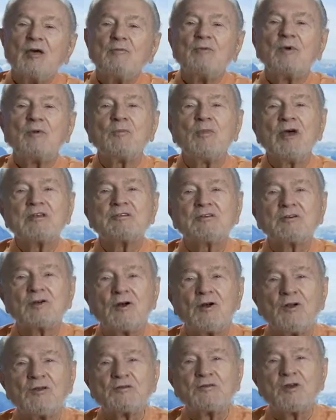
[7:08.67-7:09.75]
But Master
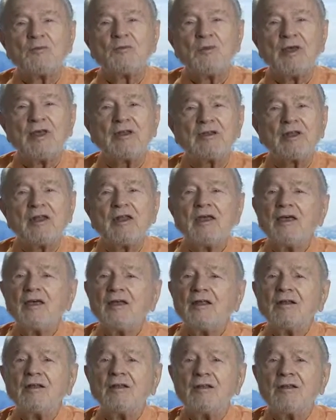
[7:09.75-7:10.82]
also meant
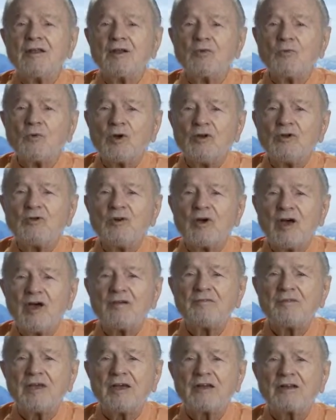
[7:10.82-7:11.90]
that when you
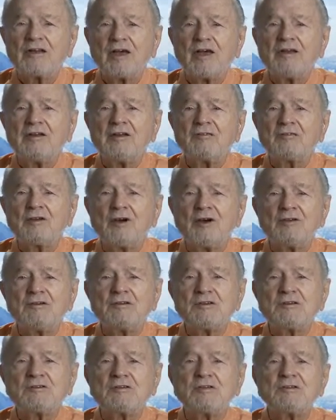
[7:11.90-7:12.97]
have that kind of
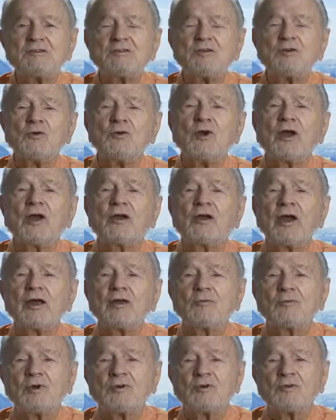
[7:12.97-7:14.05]
consciousness and you
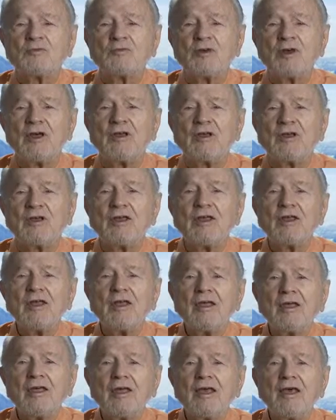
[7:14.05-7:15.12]
regret what you've done,
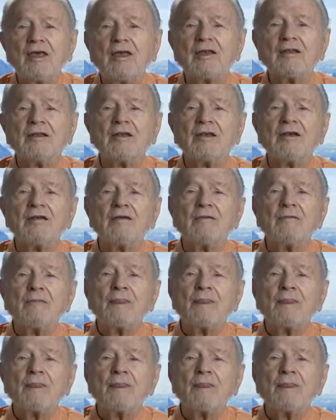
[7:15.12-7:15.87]
and